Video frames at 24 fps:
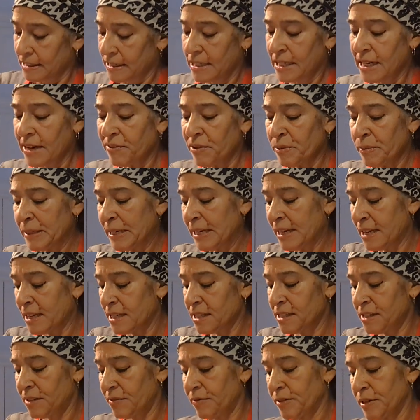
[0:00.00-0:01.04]
And everybody
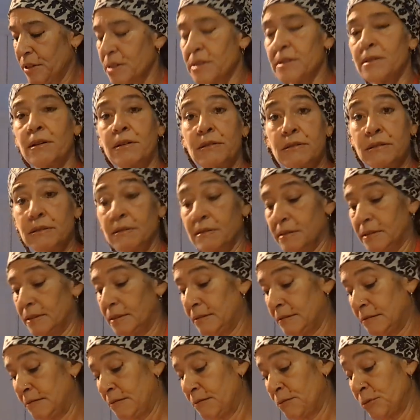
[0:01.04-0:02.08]
has different salt
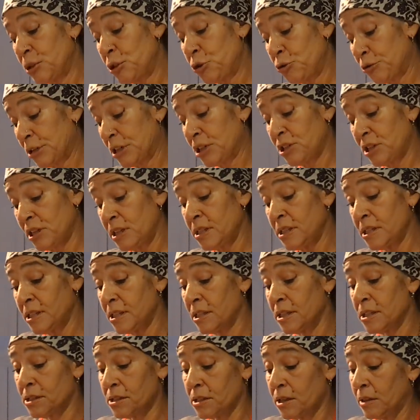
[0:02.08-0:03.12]

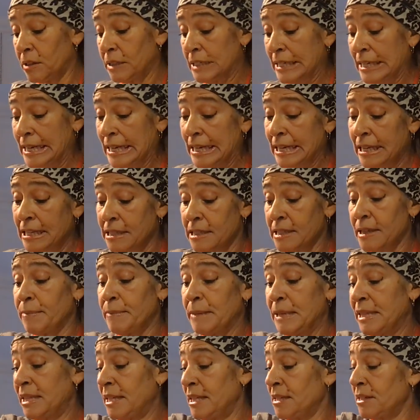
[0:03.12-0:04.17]
restrictions and salt needs. I
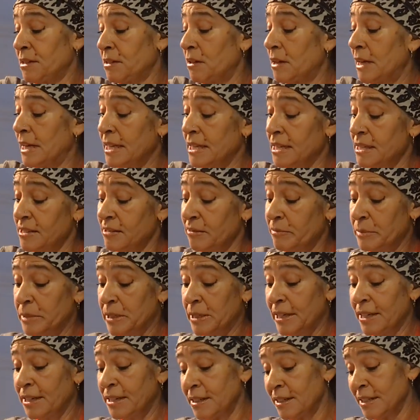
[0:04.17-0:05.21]
mean, these clients of
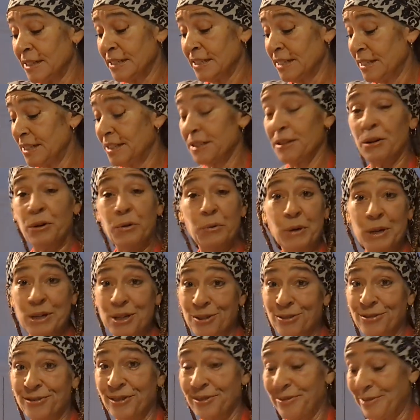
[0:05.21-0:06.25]
mine, they're a
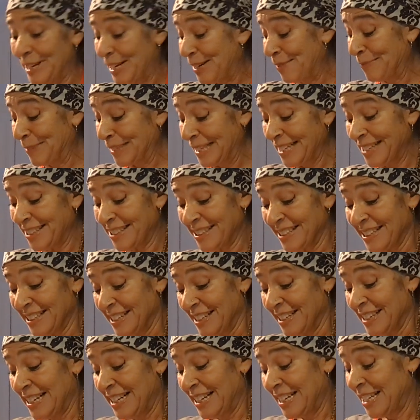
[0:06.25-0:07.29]
wonderful family.
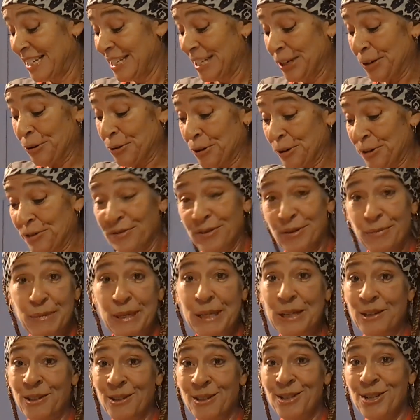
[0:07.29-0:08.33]
They order from
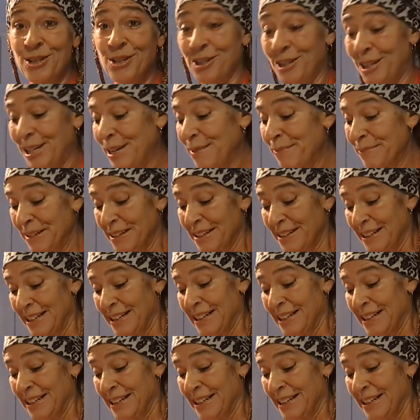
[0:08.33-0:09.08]
me all the time.